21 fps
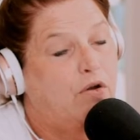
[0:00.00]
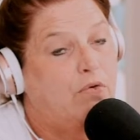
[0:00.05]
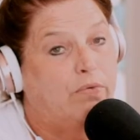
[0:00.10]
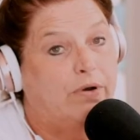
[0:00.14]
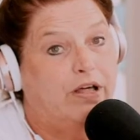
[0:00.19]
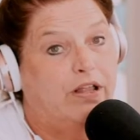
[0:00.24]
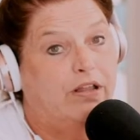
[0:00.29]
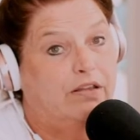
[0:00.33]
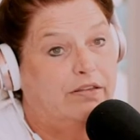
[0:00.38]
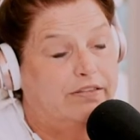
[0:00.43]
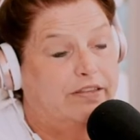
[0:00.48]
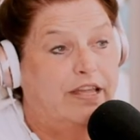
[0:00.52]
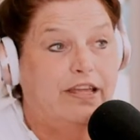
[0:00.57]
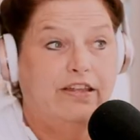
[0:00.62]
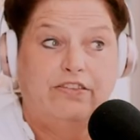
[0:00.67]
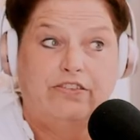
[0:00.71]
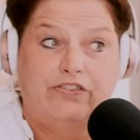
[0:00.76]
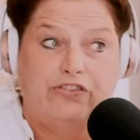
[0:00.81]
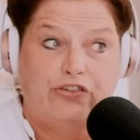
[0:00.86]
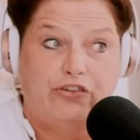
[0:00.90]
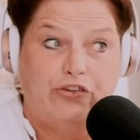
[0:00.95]
Well,
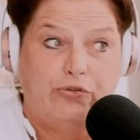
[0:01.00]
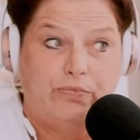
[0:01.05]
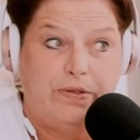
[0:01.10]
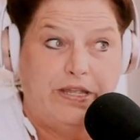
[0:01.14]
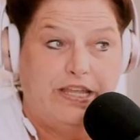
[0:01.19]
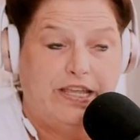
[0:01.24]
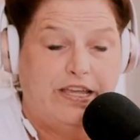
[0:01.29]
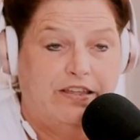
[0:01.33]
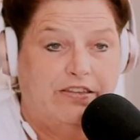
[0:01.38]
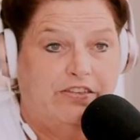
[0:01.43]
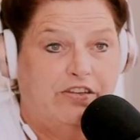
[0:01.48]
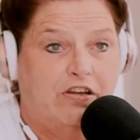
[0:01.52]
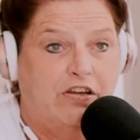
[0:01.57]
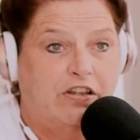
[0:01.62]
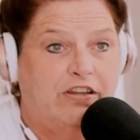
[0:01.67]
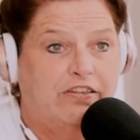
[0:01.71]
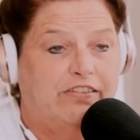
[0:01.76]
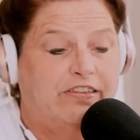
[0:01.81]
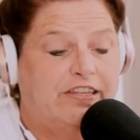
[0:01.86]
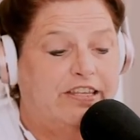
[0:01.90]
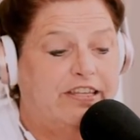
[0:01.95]
that's true because
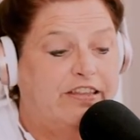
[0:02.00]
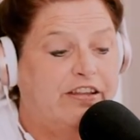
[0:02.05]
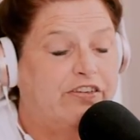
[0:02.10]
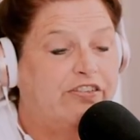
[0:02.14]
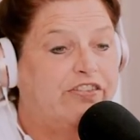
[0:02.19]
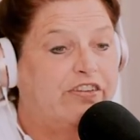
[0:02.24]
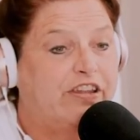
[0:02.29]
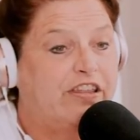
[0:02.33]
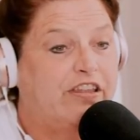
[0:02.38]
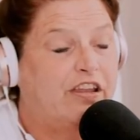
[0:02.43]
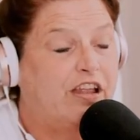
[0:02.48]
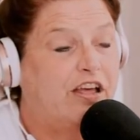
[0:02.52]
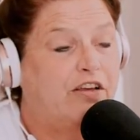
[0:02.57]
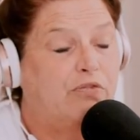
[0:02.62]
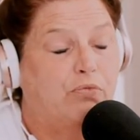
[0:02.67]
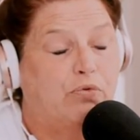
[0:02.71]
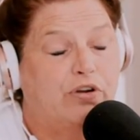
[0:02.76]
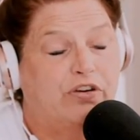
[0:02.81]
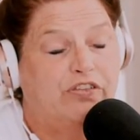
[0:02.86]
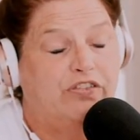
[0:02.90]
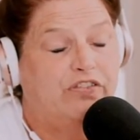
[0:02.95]
honestly, there's not a
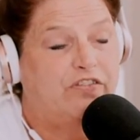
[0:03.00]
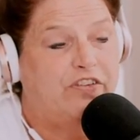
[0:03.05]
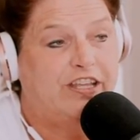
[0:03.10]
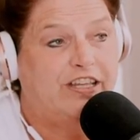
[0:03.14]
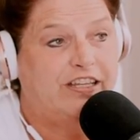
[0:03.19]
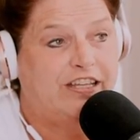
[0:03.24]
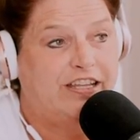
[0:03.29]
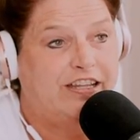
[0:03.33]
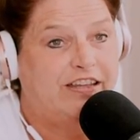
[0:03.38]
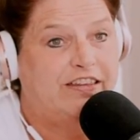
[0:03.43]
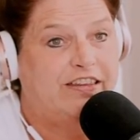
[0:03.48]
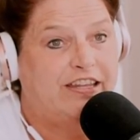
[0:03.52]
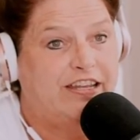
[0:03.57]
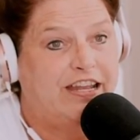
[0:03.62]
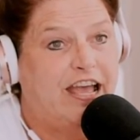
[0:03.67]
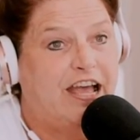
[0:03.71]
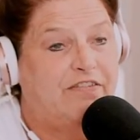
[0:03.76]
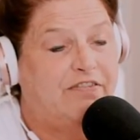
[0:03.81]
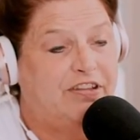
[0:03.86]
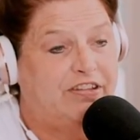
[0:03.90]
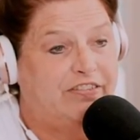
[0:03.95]
worse feeling than
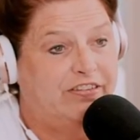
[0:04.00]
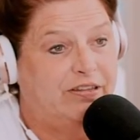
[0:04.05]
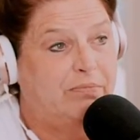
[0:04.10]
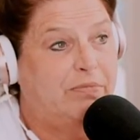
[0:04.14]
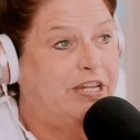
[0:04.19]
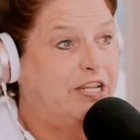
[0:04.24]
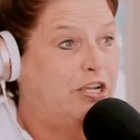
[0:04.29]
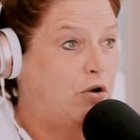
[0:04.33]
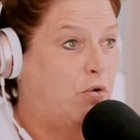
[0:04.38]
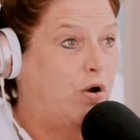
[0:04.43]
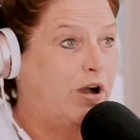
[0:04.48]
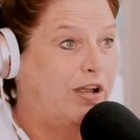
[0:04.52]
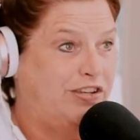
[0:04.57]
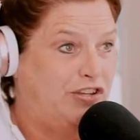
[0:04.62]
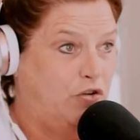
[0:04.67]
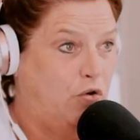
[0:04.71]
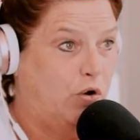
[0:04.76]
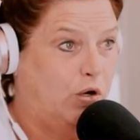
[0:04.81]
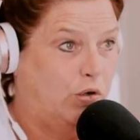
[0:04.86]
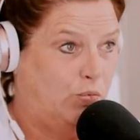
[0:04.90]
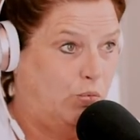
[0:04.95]
having somebody go on
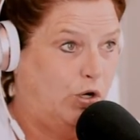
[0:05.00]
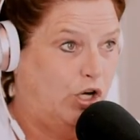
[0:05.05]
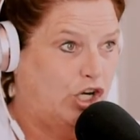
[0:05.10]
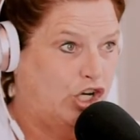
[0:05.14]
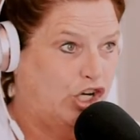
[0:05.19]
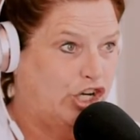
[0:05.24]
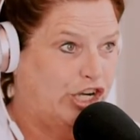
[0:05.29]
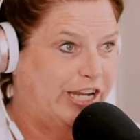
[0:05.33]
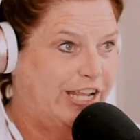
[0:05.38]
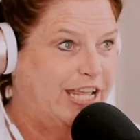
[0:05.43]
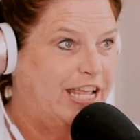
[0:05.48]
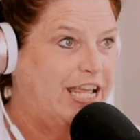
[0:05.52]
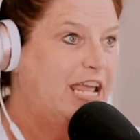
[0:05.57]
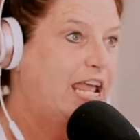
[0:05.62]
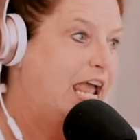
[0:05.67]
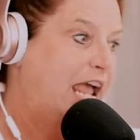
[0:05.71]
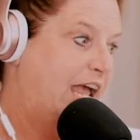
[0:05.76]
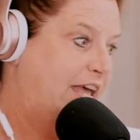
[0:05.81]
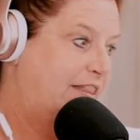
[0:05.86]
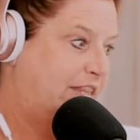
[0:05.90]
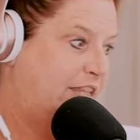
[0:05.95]
your word
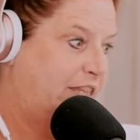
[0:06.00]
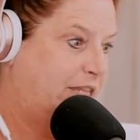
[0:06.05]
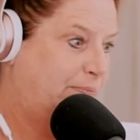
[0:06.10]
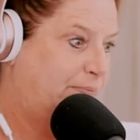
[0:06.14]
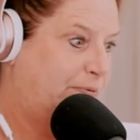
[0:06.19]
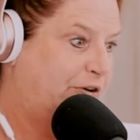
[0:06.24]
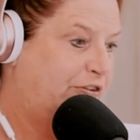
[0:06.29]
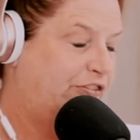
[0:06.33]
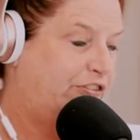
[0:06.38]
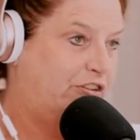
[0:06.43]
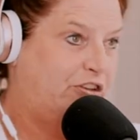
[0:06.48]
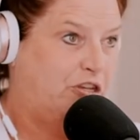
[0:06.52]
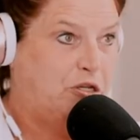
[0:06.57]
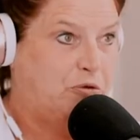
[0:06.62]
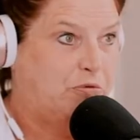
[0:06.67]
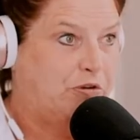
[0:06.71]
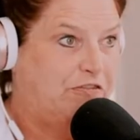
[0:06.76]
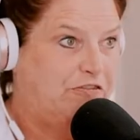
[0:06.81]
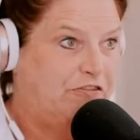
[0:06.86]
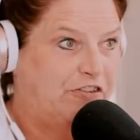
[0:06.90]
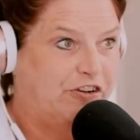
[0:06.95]
mm-hmm. and then the person you
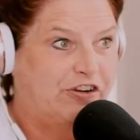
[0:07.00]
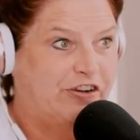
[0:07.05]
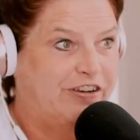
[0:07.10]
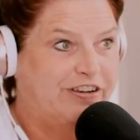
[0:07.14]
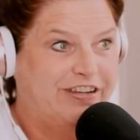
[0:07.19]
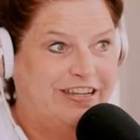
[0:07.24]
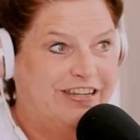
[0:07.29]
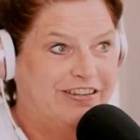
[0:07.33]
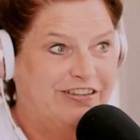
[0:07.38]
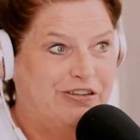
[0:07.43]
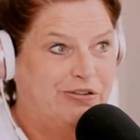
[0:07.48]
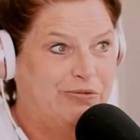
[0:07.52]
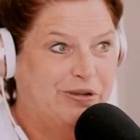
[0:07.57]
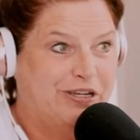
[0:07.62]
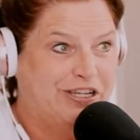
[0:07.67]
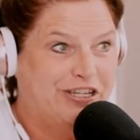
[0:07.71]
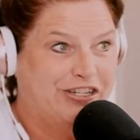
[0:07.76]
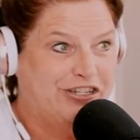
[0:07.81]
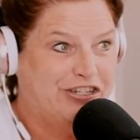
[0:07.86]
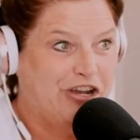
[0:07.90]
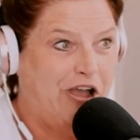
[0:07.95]
referred didn't do a
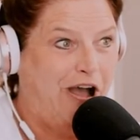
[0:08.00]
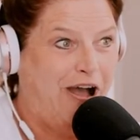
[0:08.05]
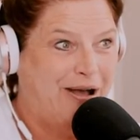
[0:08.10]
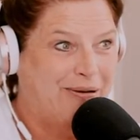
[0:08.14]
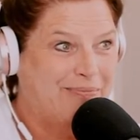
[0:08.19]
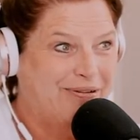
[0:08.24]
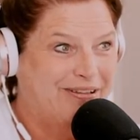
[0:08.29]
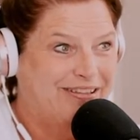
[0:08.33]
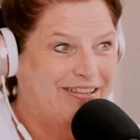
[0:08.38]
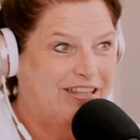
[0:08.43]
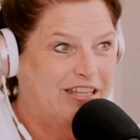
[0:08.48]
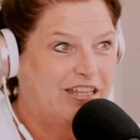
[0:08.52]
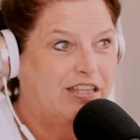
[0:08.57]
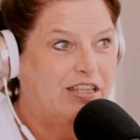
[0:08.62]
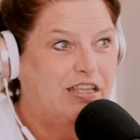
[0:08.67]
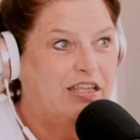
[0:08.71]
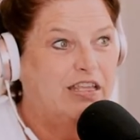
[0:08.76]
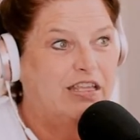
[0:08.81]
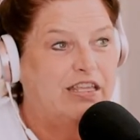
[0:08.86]
good job. Doesn't come through.